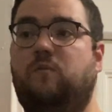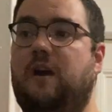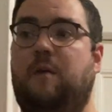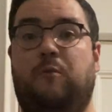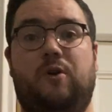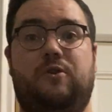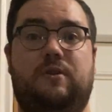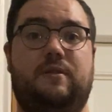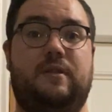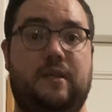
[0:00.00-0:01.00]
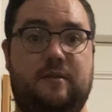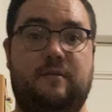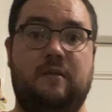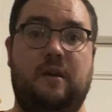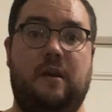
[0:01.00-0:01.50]
where I purchased
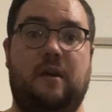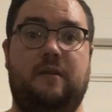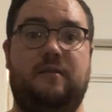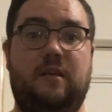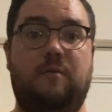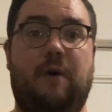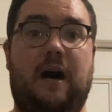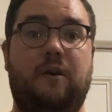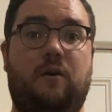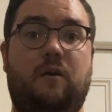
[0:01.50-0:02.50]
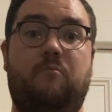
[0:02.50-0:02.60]
this tea bottle.